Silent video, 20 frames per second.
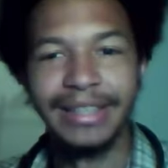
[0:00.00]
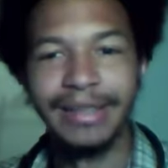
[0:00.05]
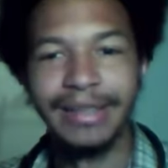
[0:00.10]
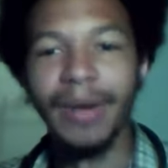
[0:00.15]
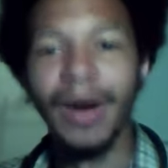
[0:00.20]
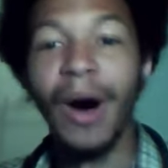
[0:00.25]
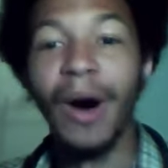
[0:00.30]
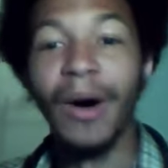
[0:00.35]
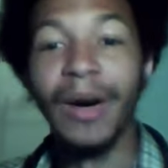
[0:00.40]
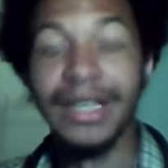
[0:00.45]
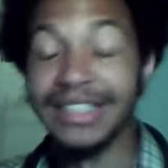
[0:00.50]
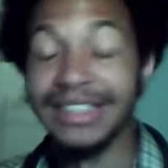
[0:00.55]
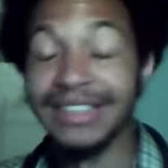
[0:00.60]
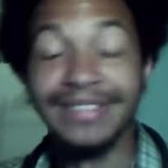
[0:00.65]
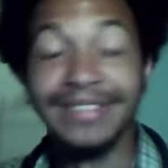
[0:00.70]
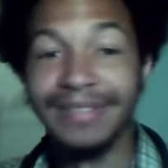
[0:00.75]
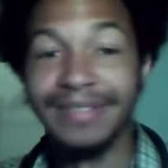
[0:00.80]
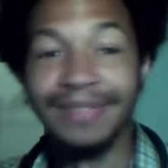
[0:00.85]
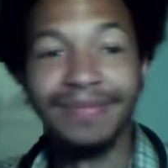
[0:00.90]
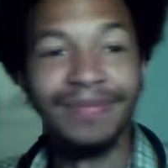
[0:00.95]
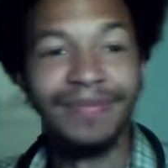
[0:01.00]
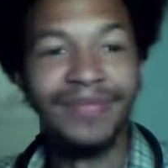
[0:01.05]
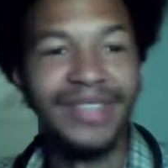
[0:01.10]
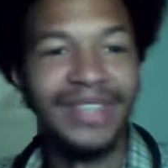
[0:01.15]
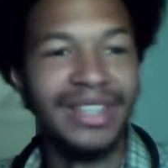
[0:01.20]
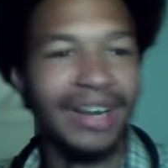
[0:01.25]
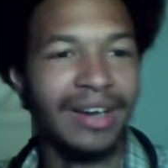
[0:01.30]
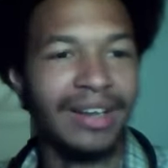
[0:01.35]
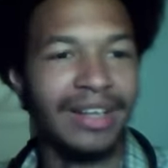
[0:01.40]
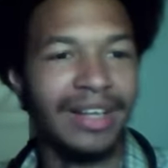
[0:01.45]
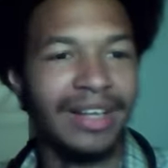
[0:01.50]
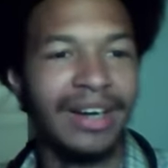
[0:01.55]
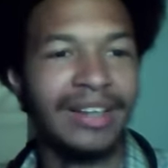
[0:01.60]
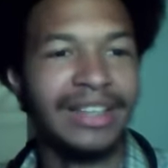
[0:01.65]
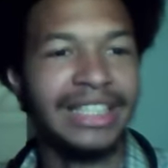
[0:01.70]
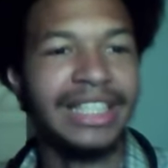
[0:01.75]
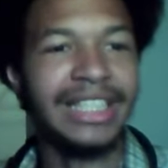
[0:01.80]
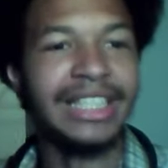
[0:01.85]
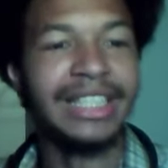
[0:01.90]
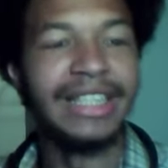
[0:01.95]
them on
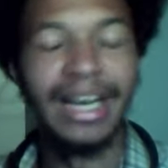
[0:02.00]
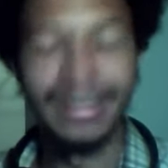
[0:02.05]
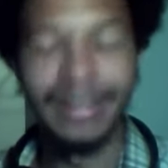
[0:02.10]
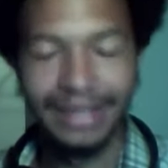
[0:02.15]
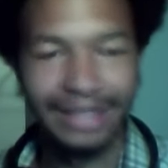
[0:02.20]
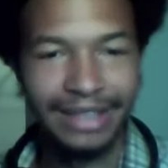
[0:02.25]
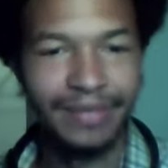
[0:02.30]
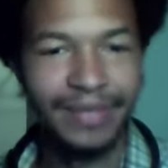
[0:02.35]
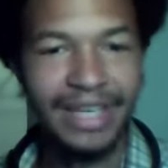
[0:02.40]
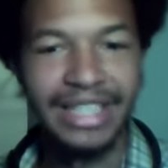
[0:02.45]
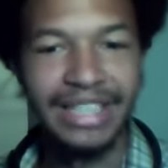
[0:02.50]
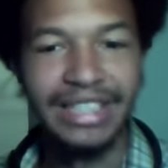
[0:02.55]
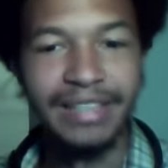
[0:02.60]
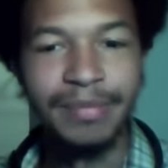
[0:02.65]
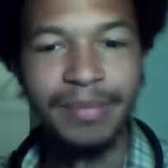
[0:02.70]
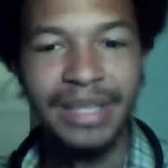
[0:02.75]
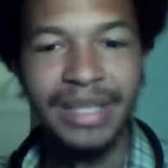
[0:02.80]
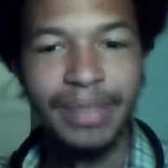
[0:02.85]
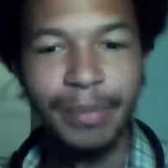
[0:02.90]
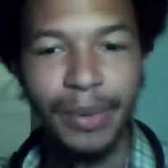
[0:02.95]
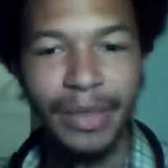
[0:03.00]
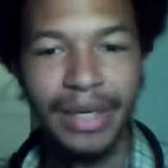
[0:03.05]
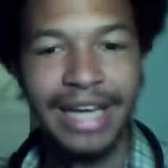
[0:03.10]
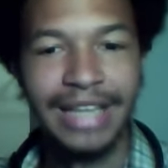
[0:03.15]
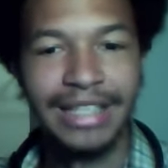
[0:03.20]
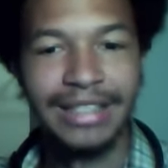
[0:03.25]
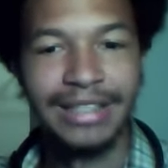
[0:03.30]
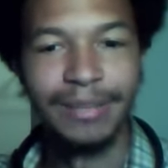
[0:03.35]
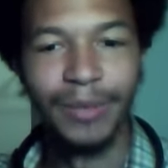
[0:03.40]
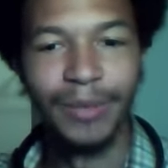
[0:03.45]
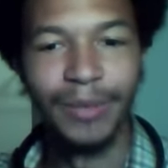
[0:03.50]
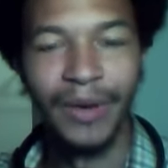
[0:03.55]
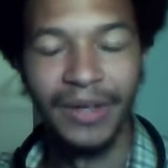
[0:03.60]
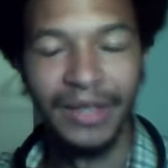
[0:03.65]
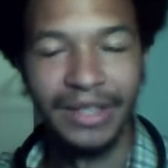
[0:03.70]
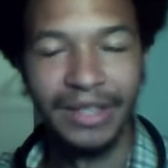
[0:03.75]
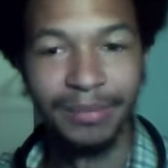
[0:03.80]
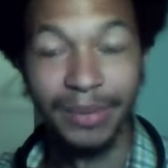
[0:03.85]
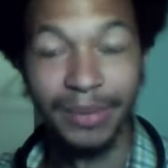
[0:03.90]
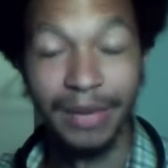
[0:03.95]
the event of me pronouncing them
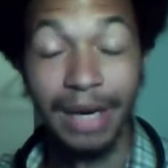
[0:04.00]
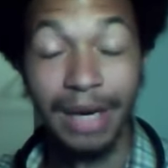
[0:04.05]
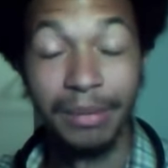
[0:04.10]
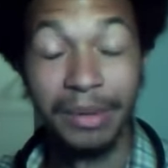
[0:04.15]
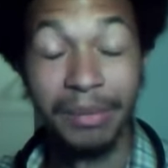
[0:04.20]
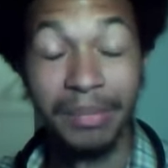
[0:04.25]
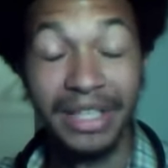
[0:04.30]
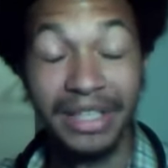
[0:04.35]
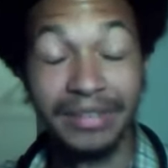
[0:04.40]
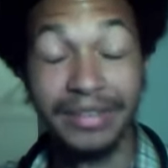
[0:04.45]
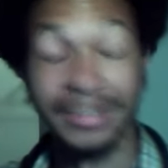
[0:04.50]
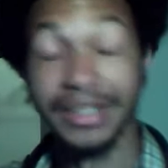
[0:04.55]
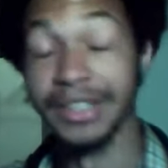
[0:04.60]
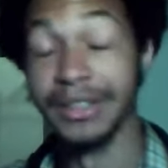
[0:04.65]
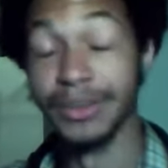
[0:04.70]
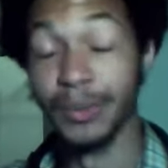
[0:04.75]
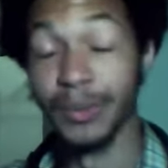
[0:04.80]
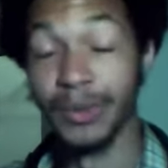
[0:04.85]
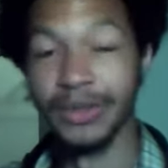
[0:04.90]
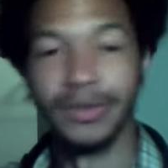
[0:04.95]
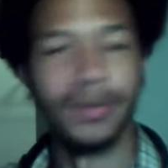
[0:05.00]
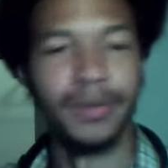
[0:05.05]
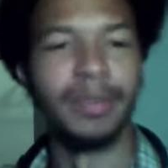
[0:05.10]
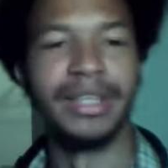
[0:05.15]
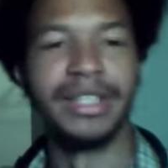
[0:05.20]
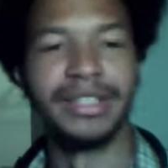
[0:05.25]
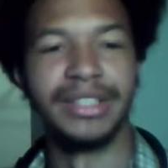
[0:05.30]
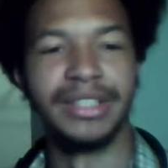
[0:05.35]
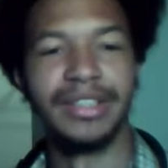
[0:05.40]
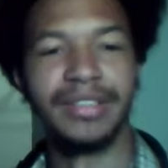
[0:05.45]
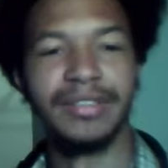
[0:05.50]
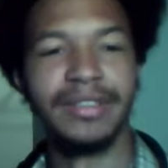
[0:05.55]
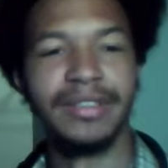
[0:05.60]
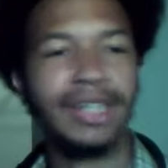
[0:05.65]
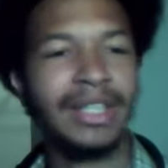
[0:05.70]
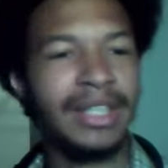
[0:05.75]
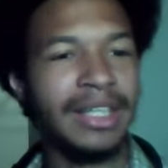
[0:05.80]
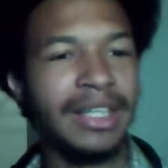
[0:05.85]
wrong and probably making things worse for myself.